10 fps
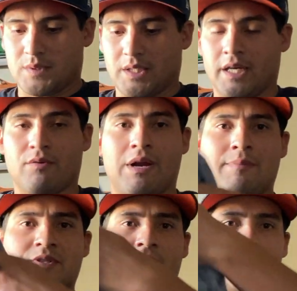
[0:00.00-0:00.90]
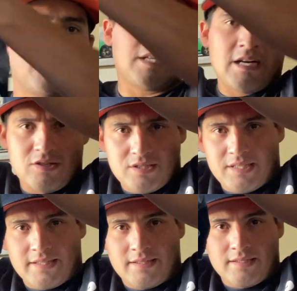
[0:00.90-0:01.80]
it wraps around your tire just
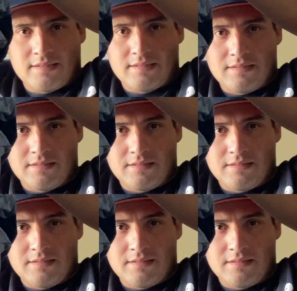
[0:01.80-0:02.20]
like this.